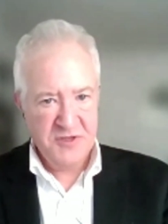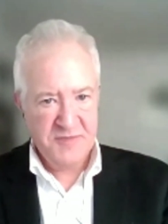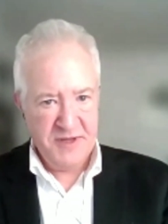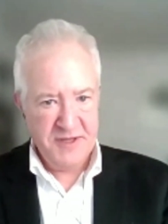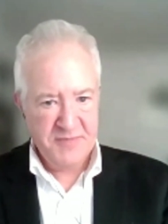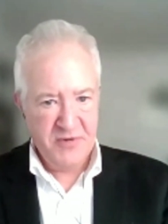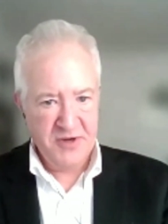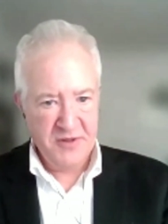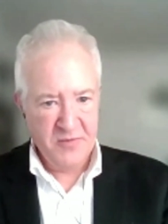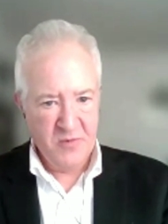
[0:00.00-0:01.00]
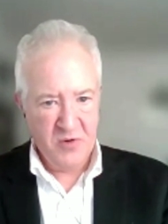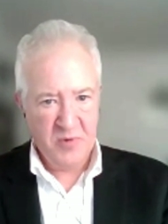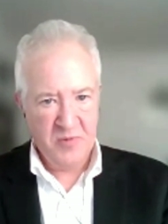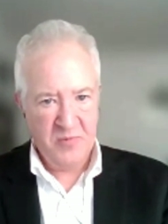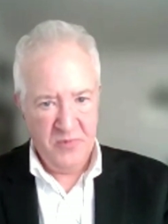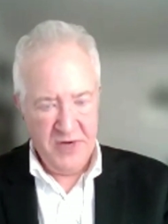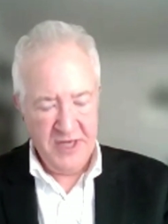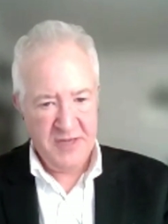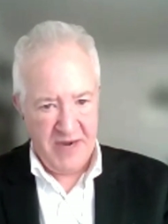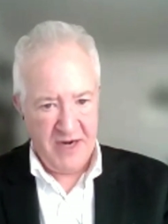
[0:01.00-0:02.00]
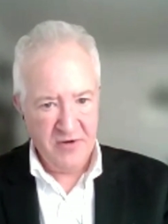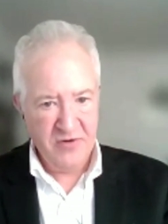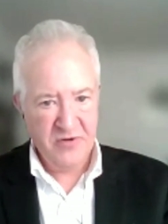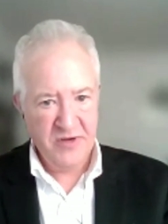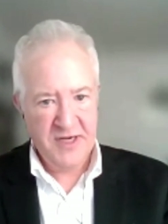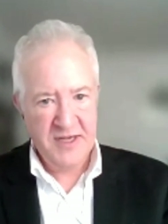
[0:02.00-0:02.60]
crews by this point in the war were really paranoid,